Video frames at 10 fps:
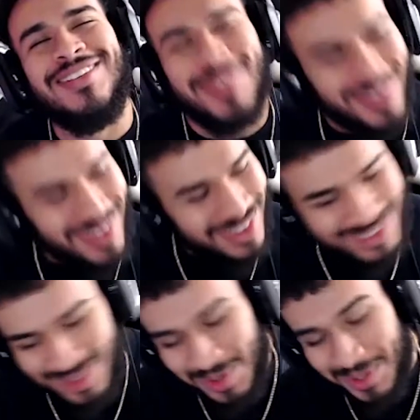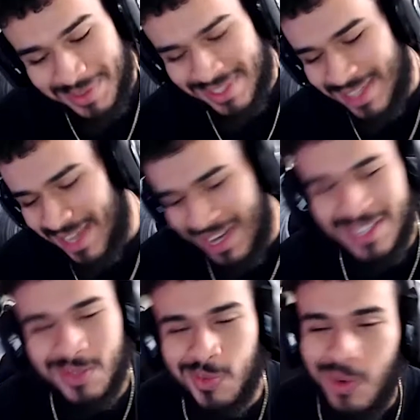yo. I was so upset. I
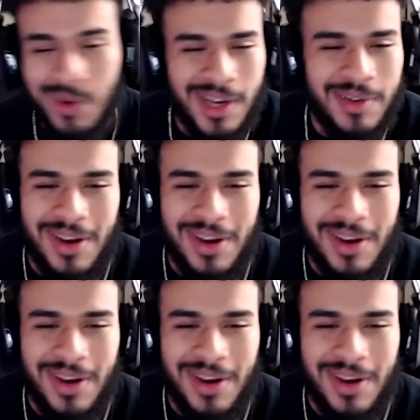just woke up and I